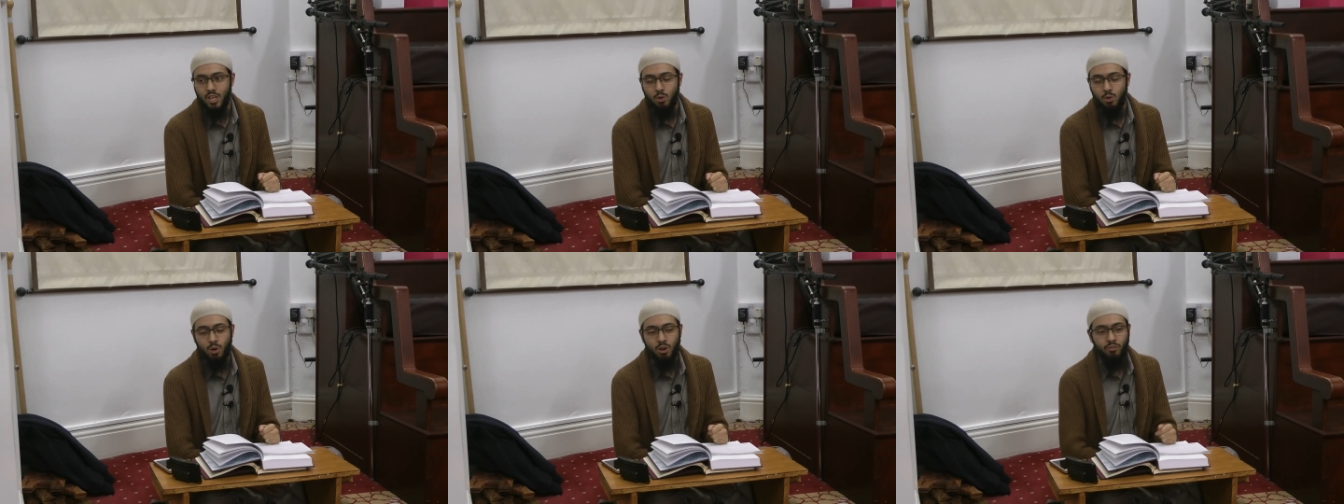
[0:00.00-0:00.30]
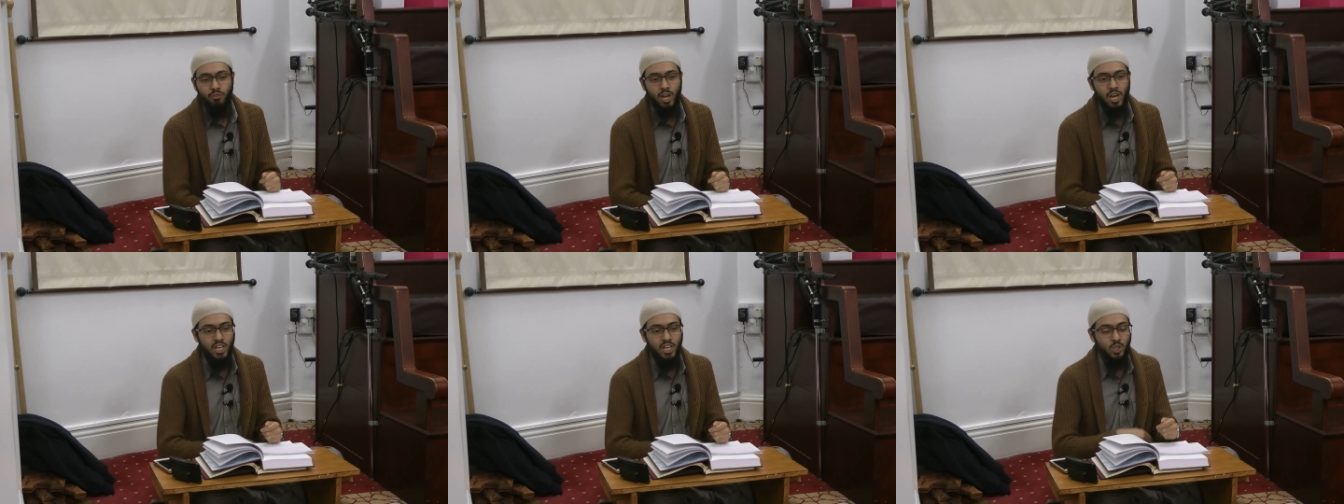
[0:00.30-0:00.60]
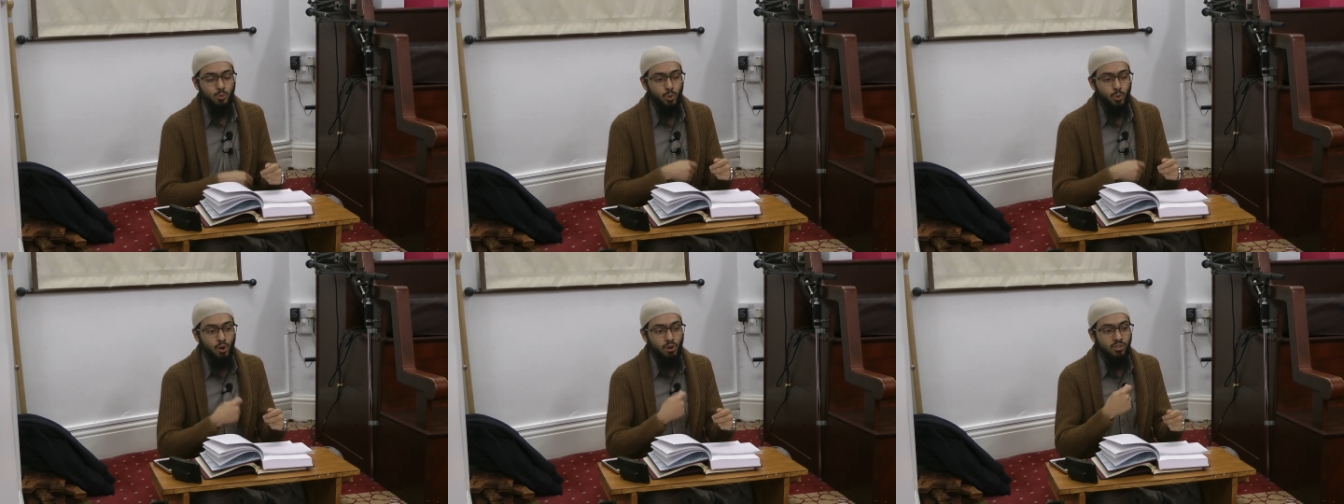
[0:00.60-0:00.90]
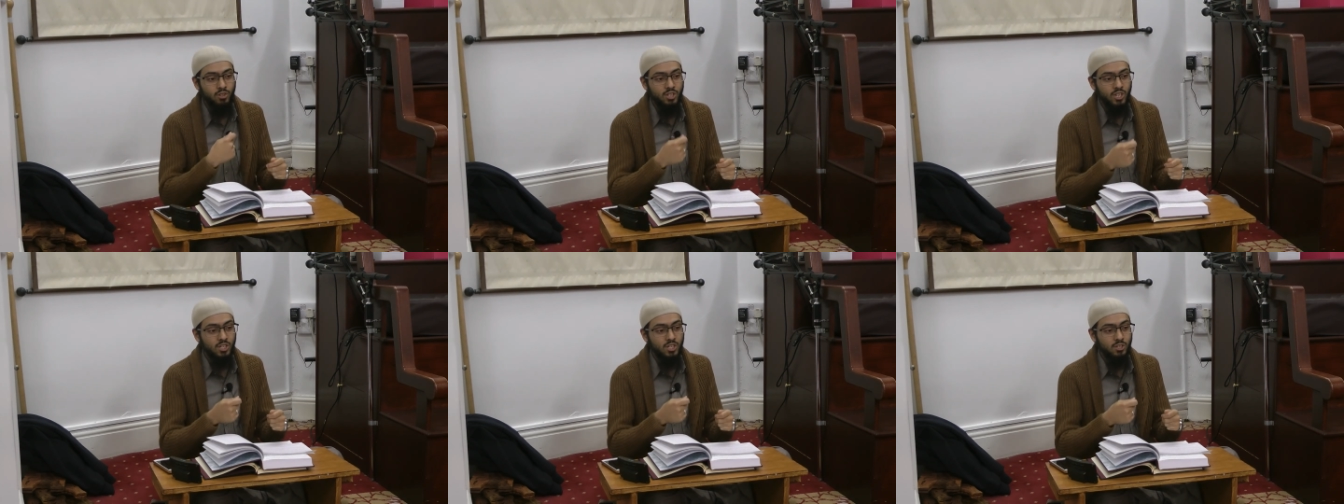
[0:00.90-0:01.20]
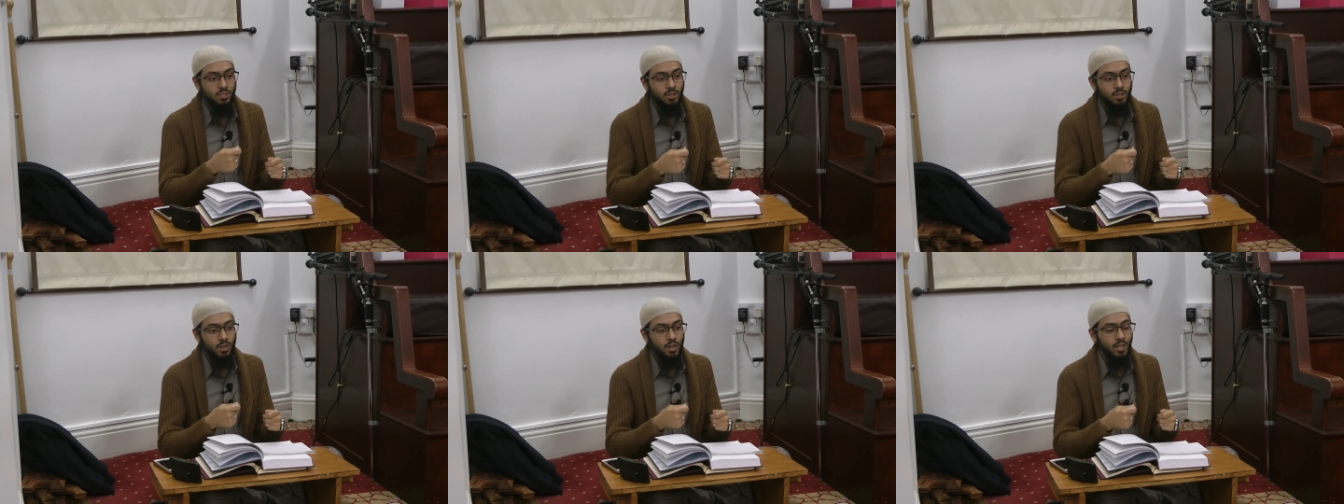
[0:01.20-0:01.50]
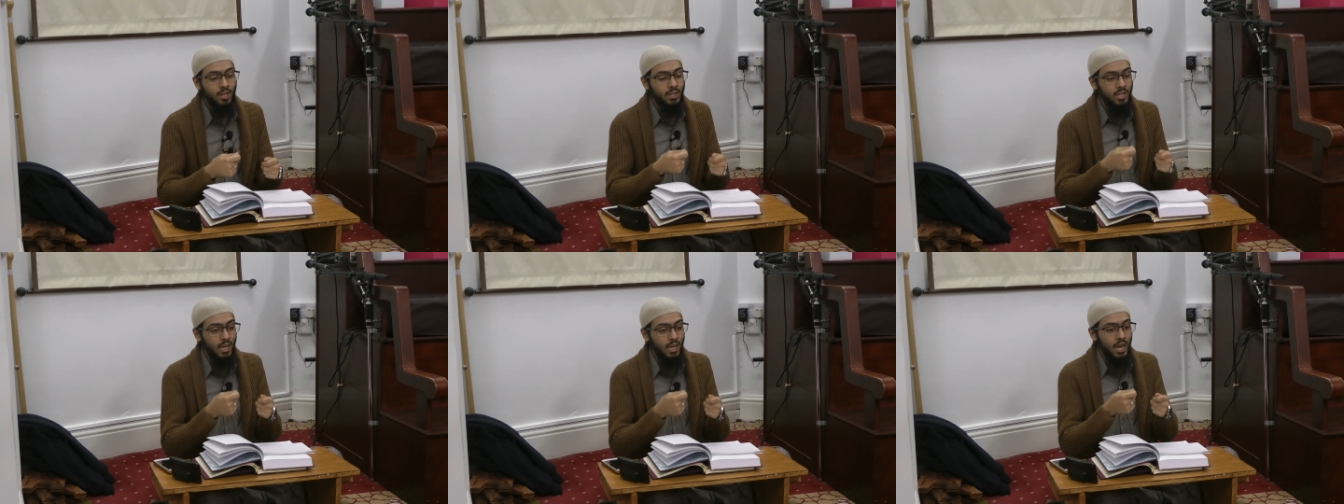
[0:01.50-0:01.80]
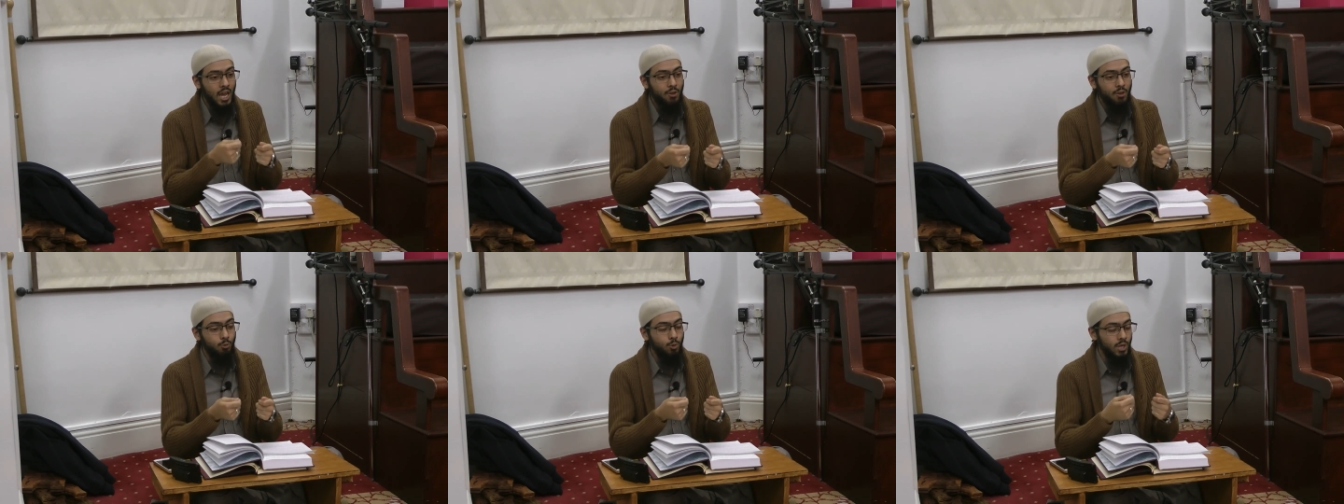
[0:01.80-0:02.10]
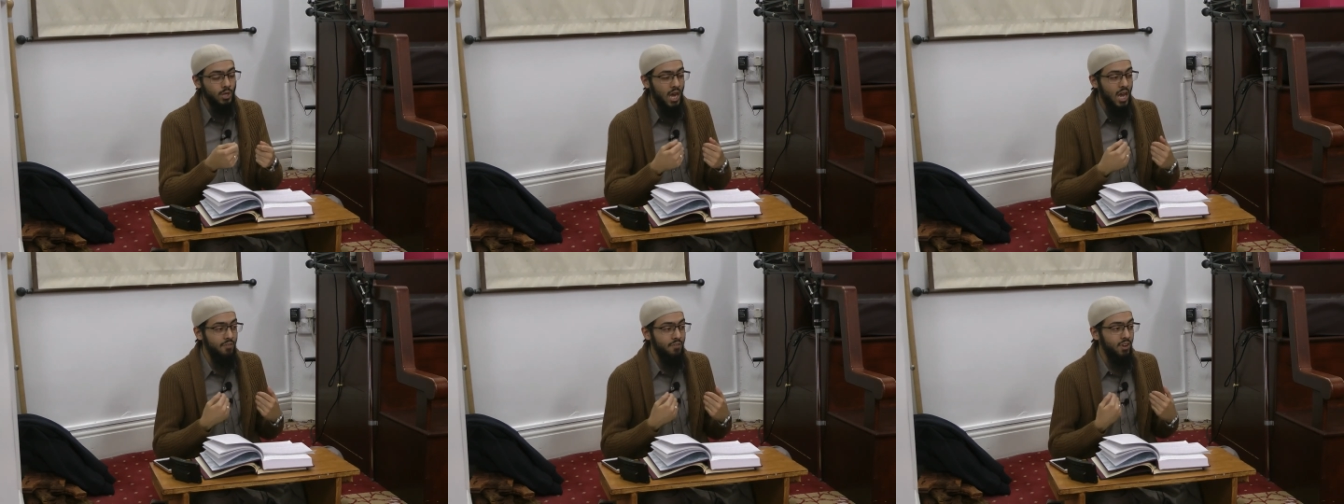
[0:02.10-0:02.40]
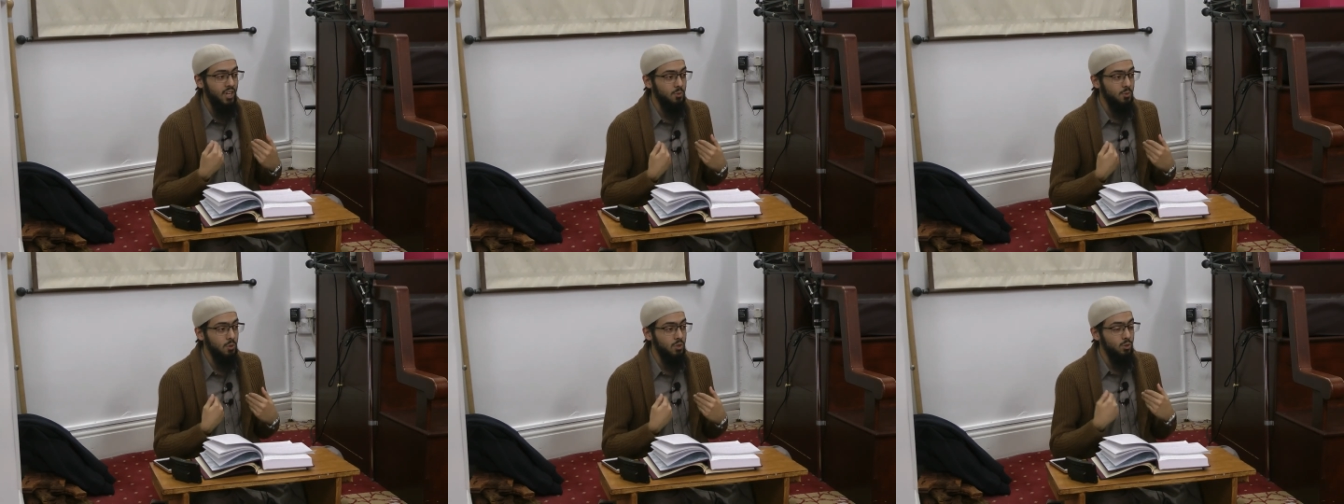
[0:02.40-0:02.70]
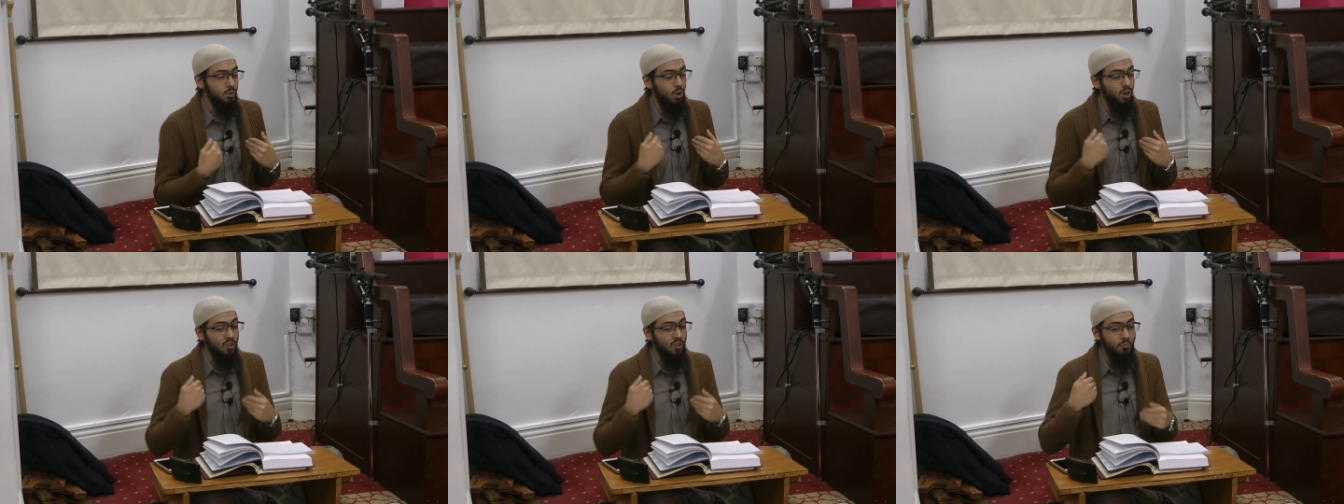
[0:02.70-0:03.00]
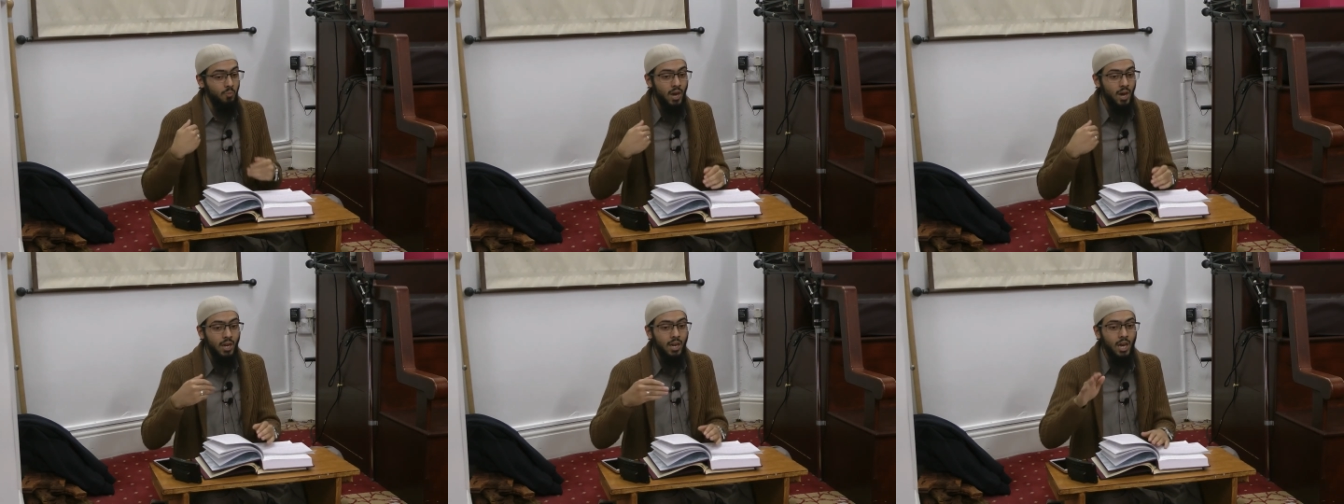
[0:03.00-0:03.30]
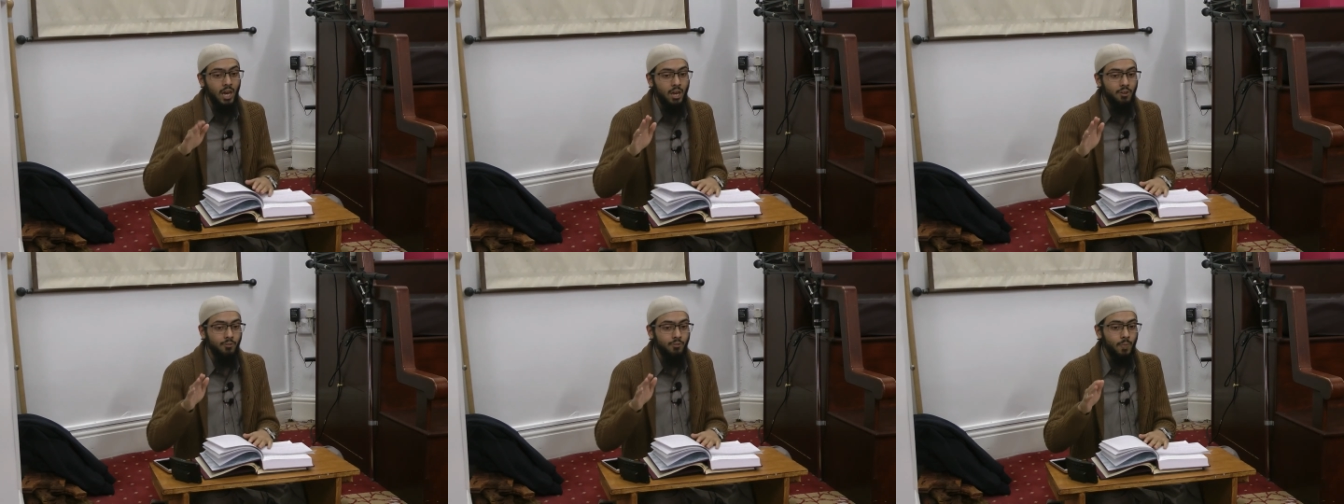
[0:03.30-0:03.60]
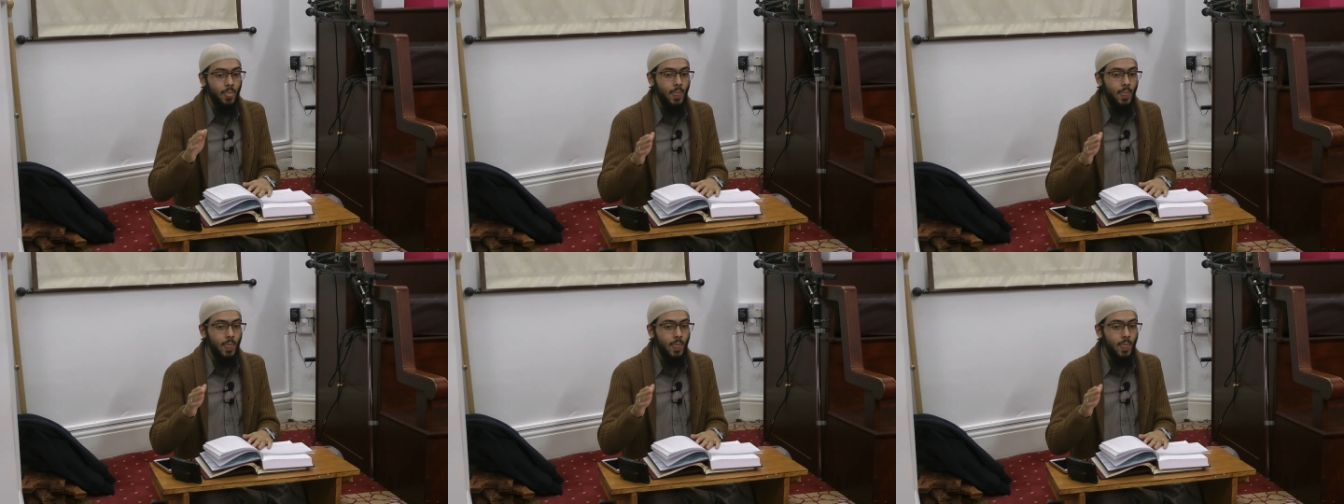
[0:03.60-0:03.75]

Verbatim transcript: whoever experiences in their life what i've experienced all of my life